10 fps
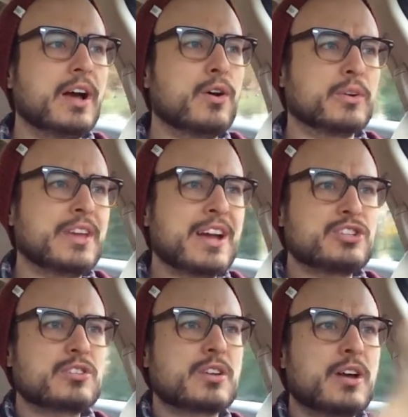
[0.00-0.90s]
Oh yeah,
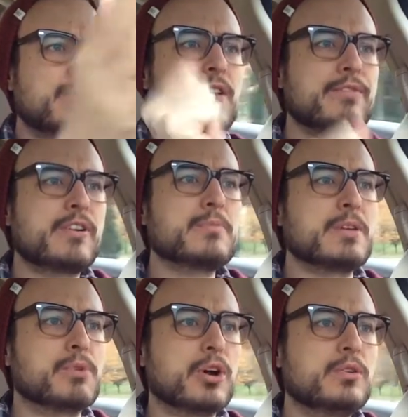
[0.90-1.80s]
just cut right in front of
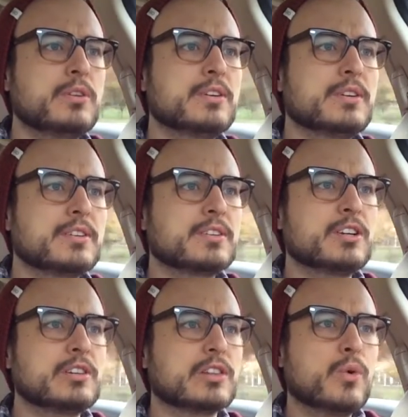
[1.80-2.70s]
me, bro.
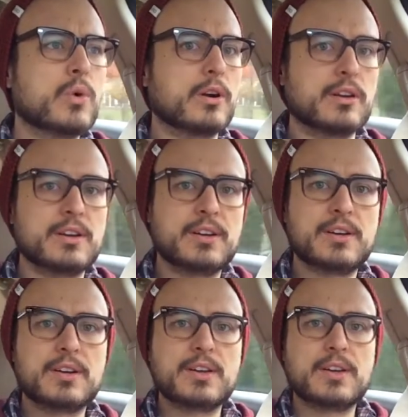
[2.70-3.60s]
Good lord
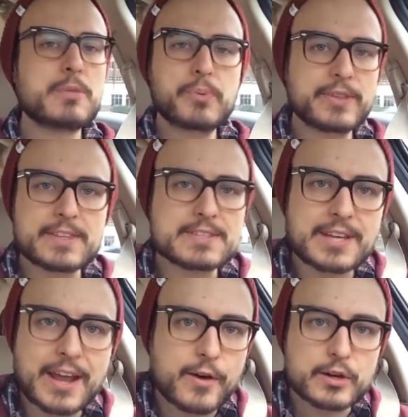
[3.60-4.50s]
people in this
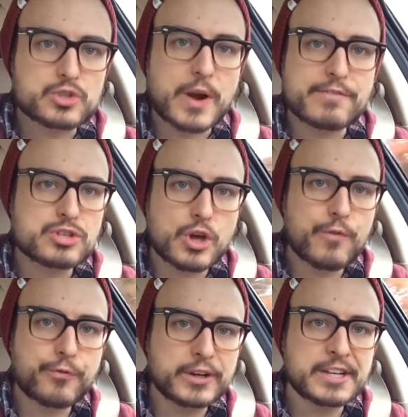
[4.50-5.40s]
town drive so
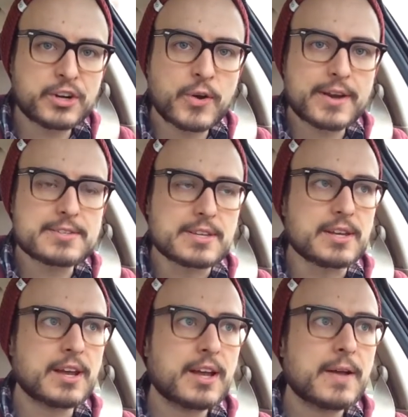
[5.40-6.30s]
freaking
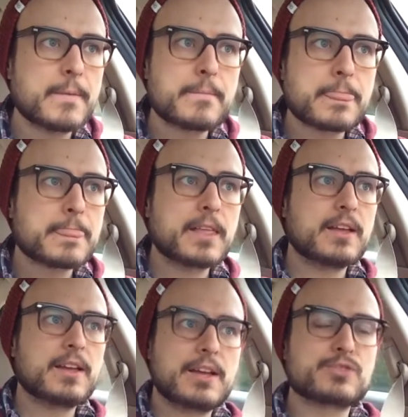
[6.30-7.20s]
crazy,
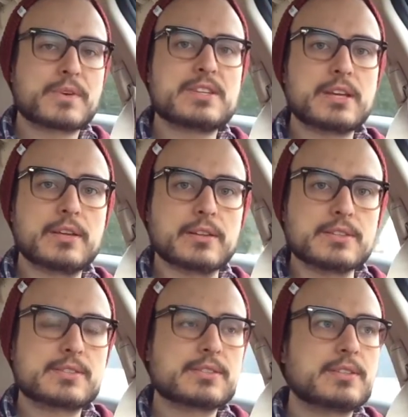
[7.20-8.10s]
it's
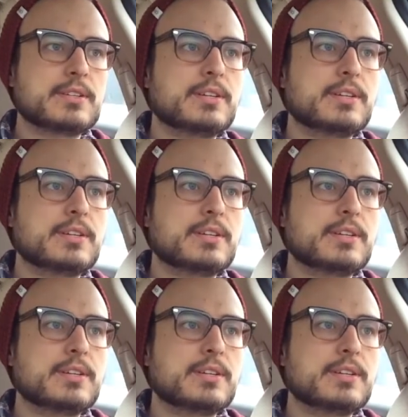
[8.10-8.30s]
ridiculous.